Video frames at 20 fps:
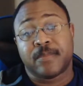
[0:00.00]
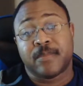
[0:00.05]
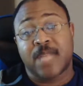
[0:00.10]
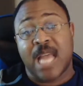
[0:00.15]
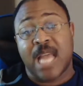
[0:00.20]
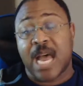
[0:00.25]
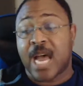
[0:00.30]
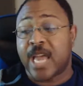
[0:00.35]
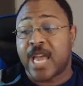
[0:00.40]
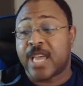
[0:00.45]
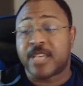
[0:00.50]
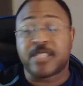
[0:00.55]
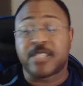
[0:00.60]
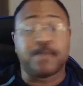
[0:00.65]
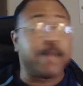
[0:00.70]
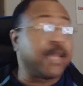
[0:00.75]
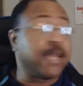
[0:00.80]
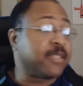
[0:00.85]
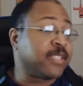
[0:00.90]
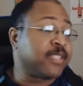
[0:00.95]
I
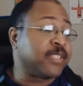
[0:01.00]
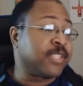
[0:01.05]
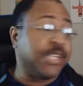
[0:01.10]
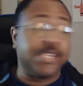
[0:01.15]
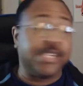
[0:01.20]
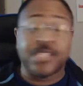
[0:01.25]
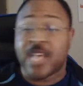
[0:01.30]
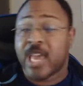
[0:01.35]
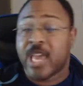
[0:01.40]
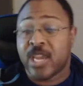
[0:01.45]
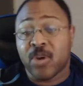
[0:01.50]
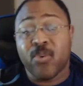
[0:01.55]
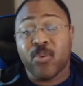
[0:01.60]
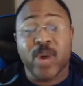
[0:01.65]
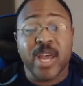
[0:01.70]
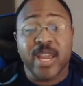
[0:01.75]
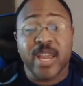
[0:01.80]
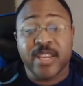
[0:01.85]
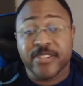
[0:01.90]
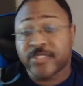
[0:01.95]
expect to see
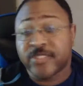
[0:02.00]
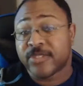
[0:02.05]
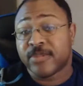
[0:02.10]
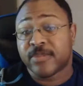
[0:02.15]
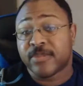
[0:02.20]
takeaways,